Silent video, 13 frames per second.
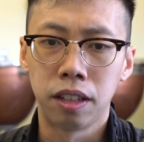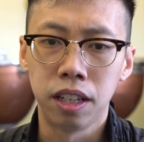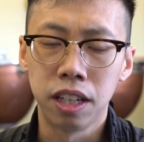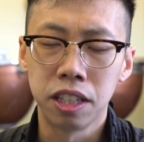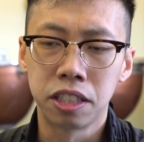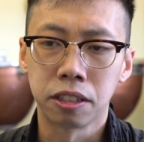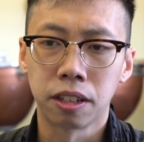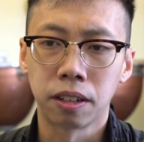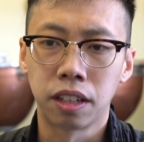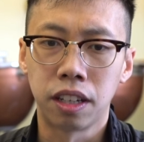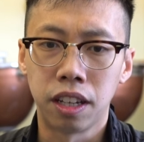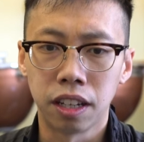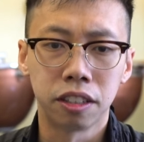these are
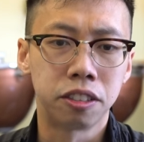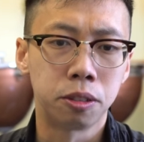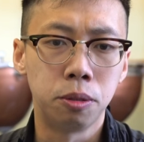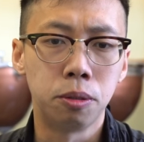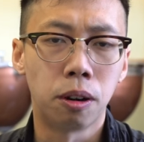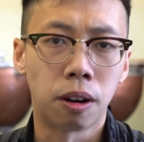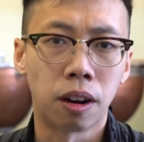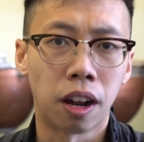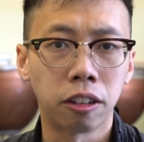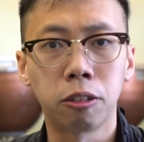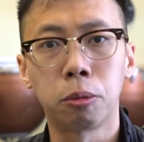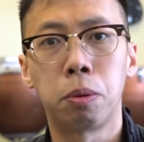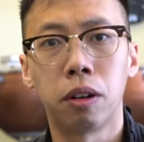kids who are
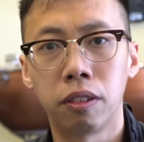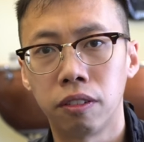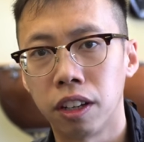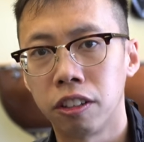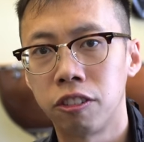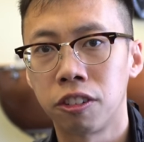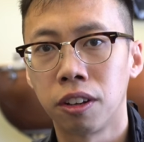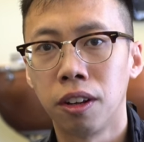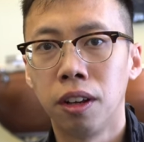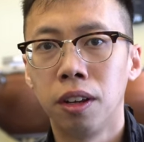underprivileged,